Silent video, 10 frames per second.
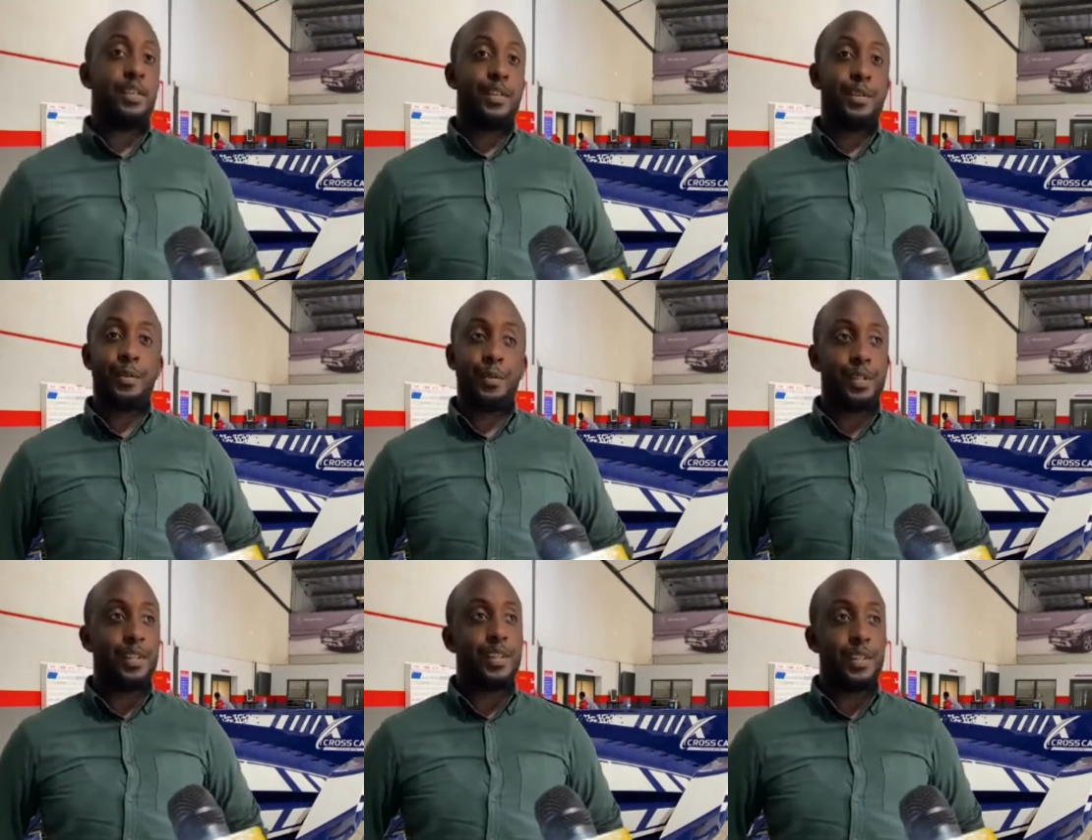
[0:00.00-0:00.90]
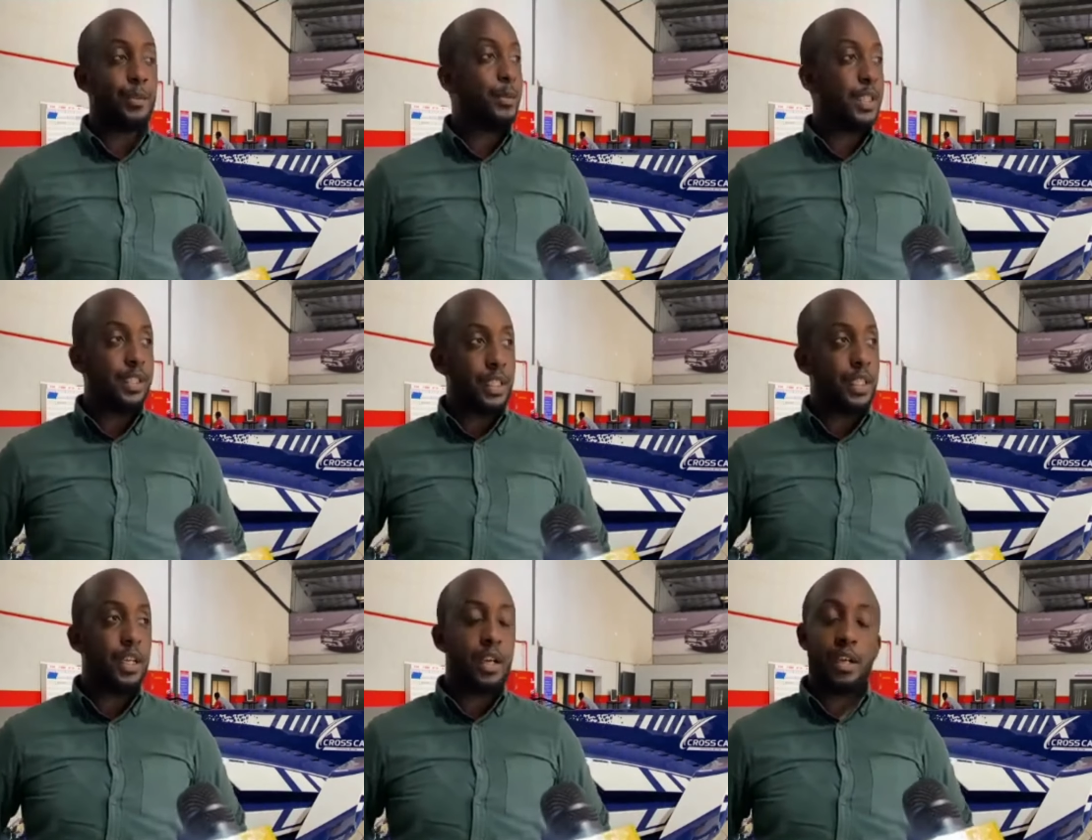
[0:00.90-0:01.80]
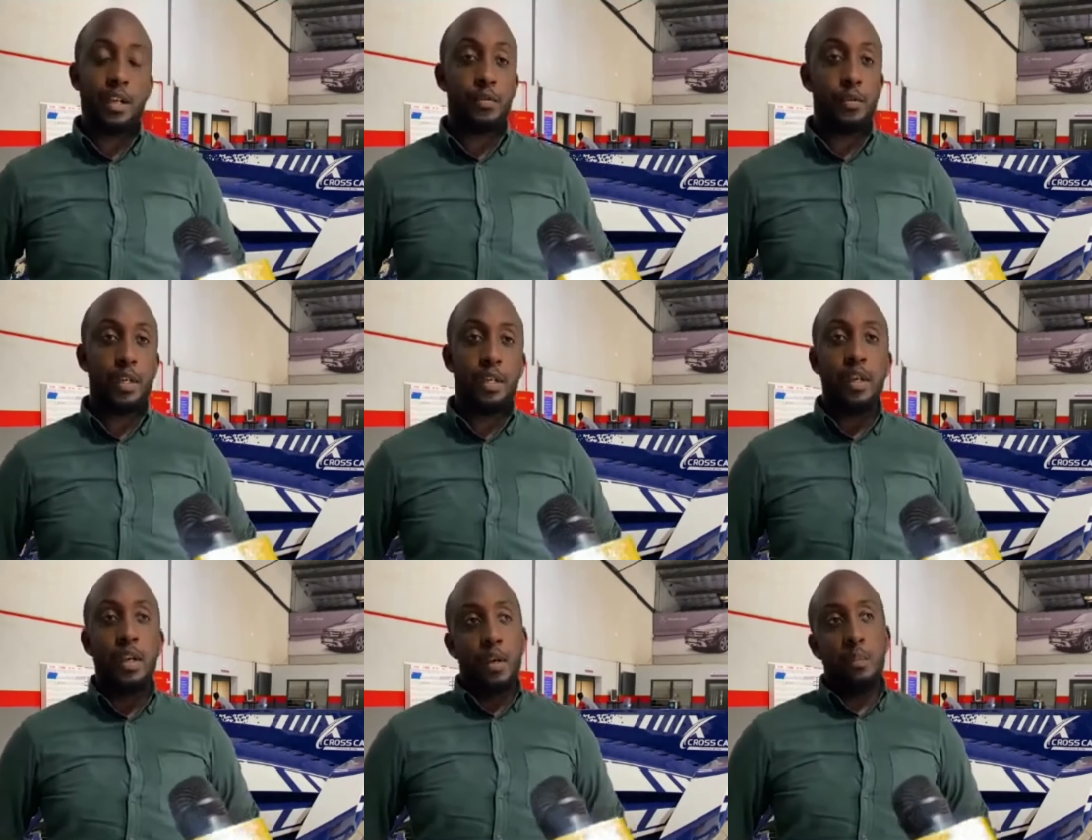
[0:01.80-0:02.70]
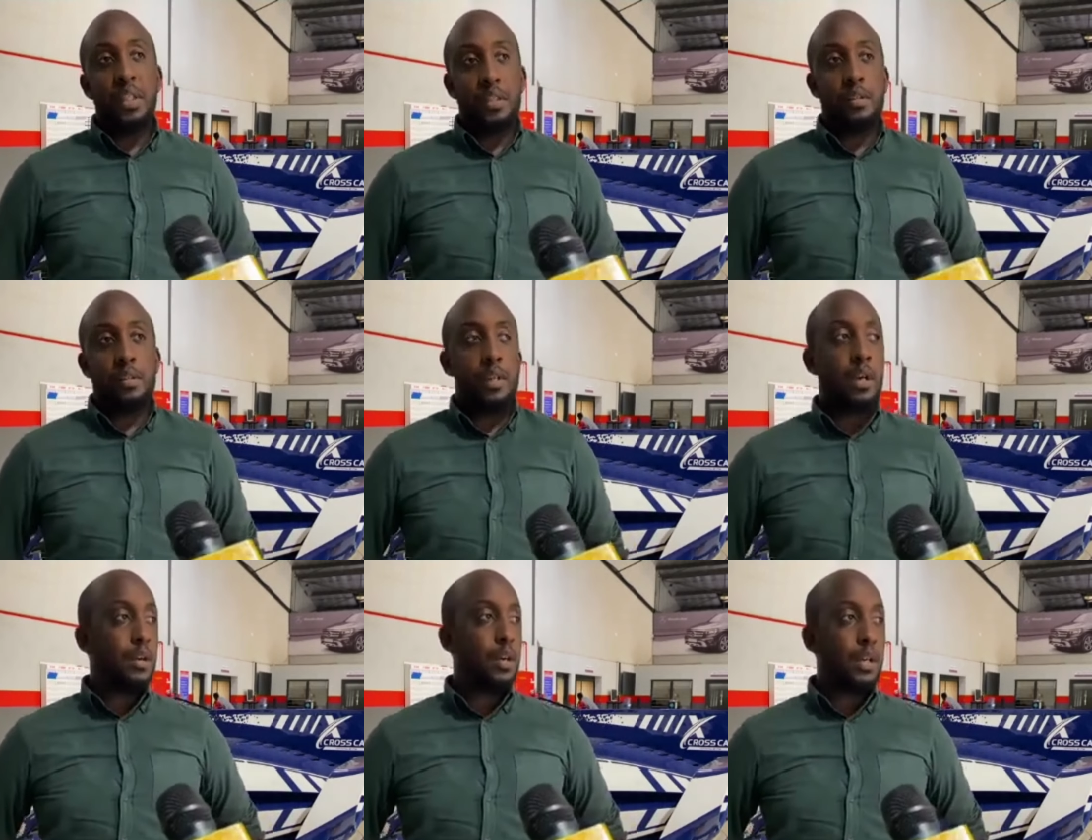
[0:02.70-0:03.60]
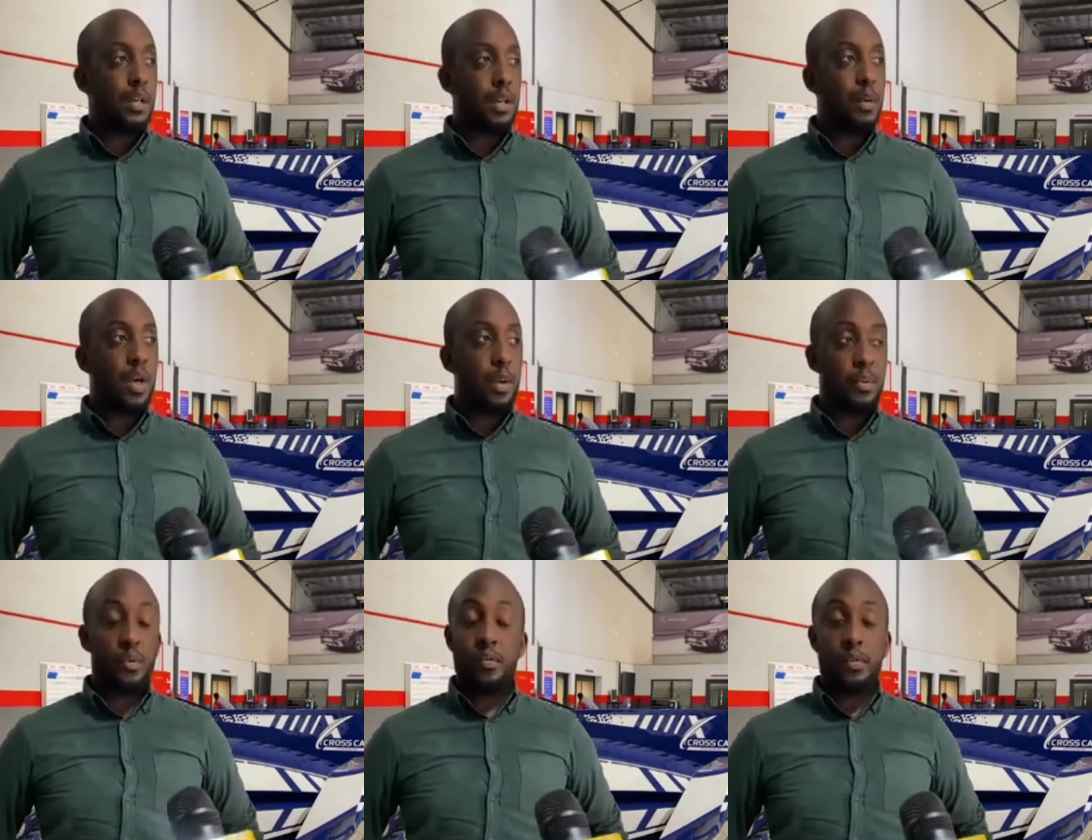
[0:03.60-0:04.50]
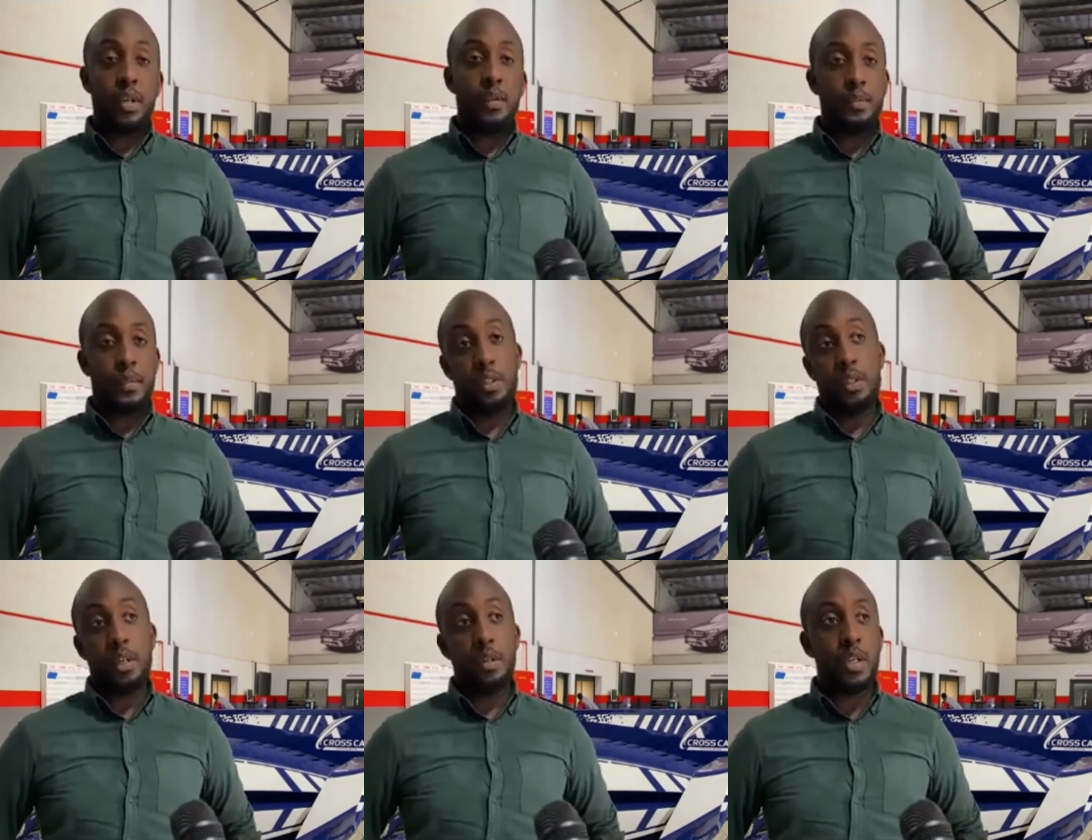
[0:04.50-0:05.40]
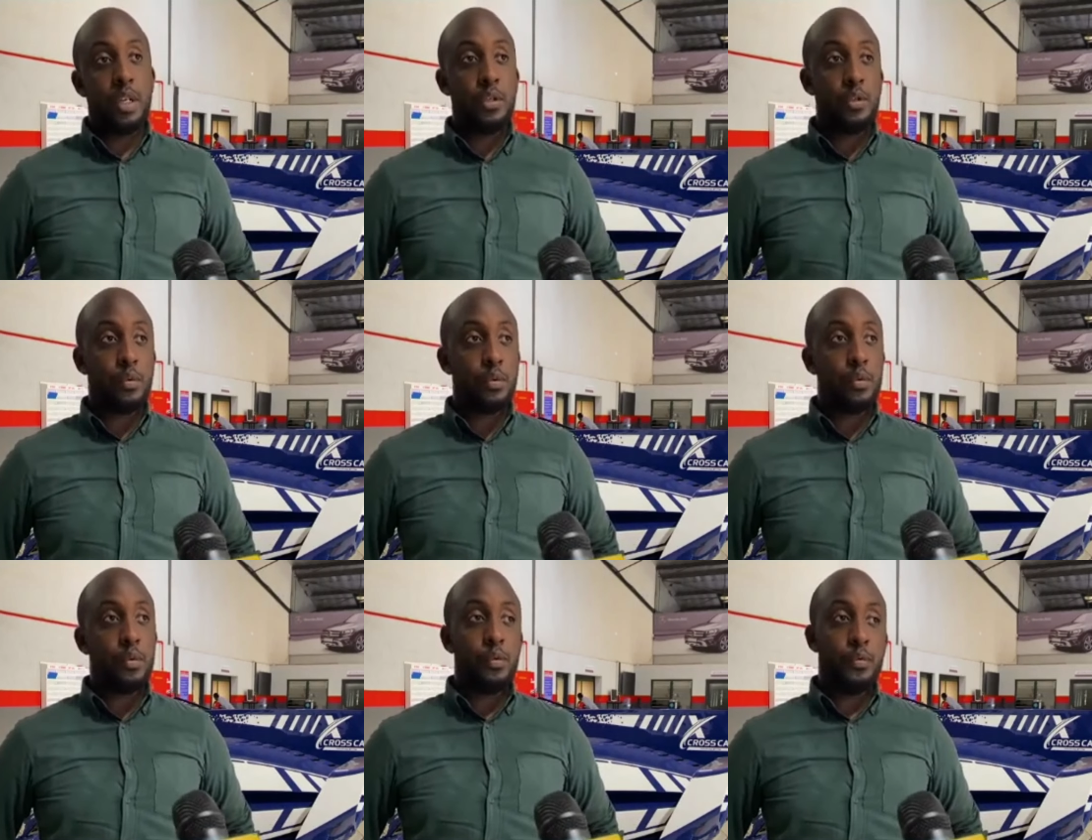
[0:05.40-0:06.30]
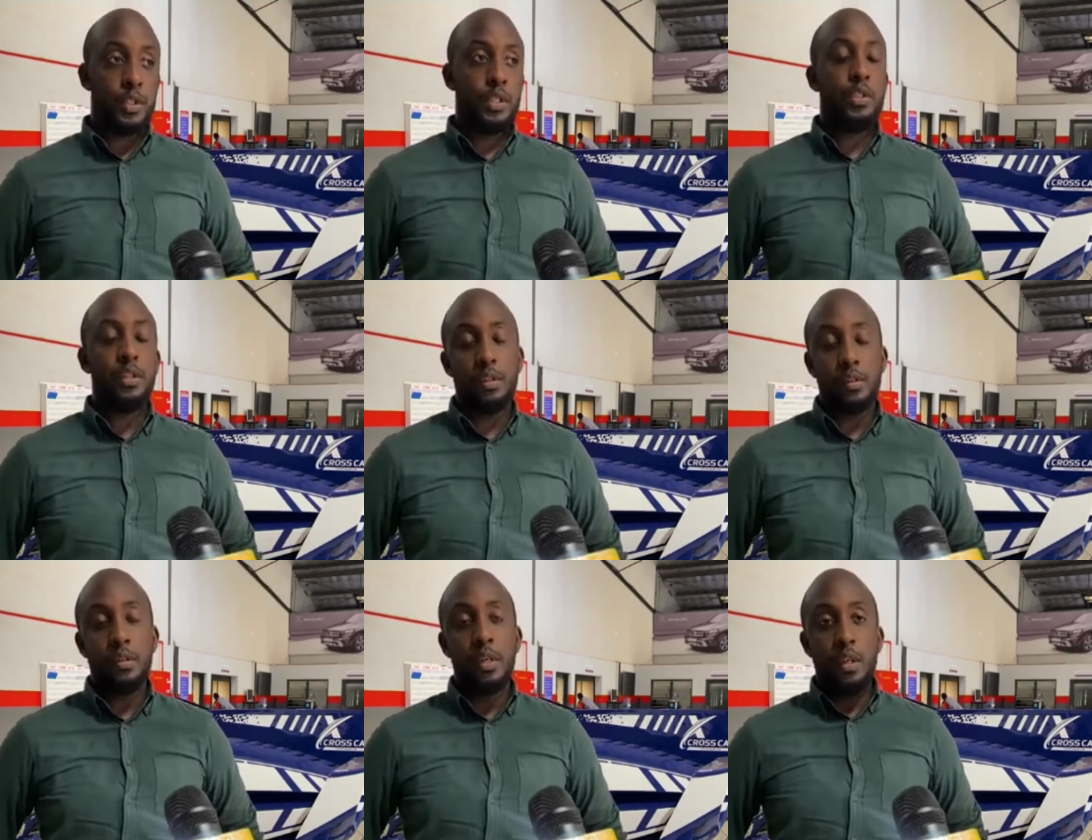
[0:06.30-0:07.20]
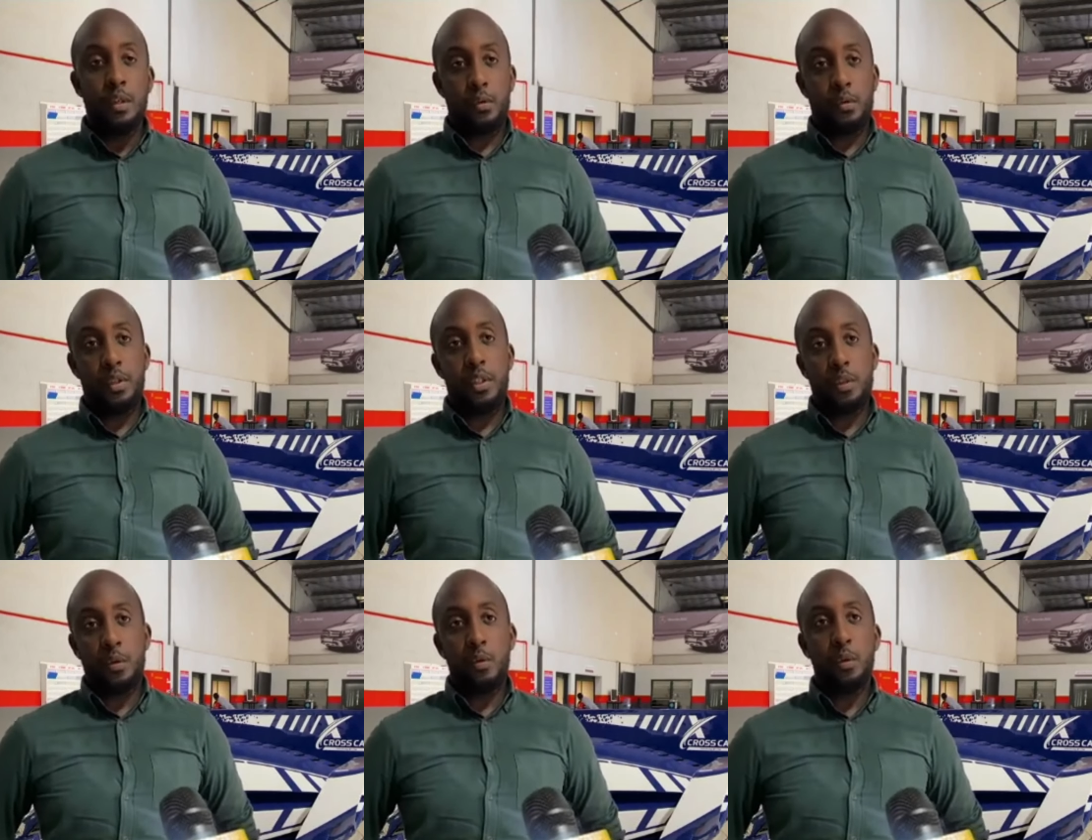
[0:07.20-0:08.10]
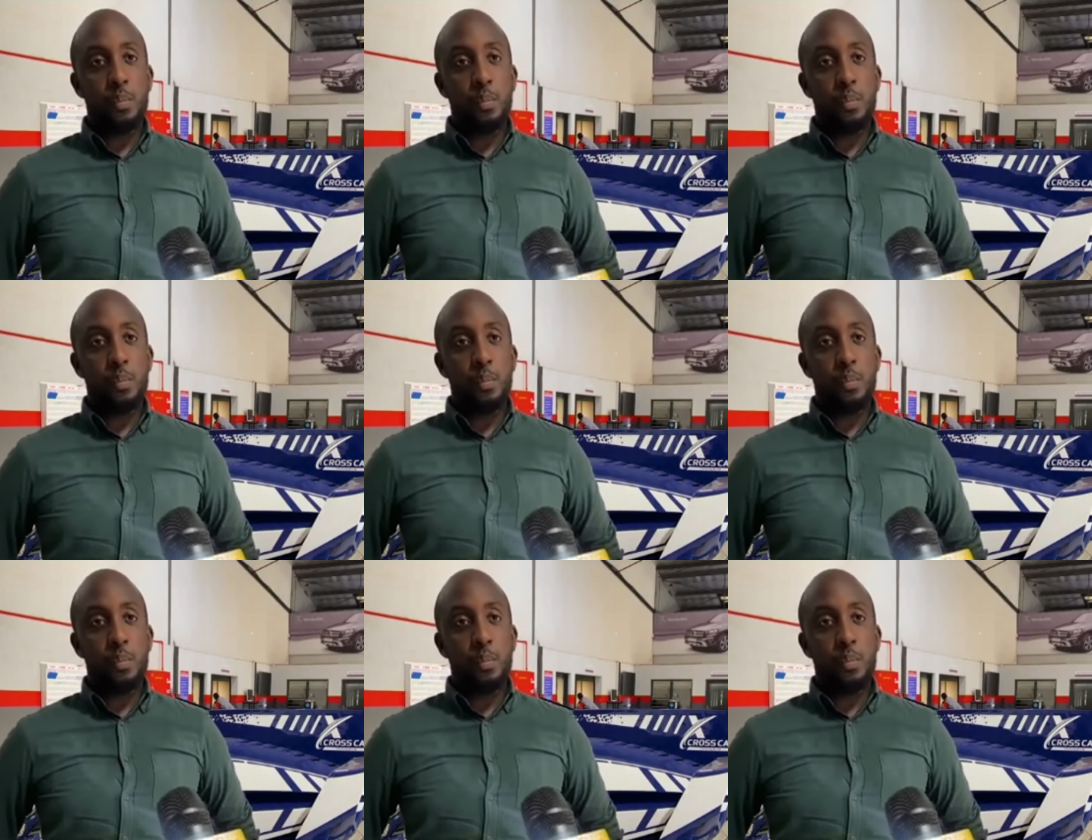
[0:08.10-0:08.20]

she was uh, not the car everywhere. But now uh, I'm happy with her. She can manage to finish and to finish in good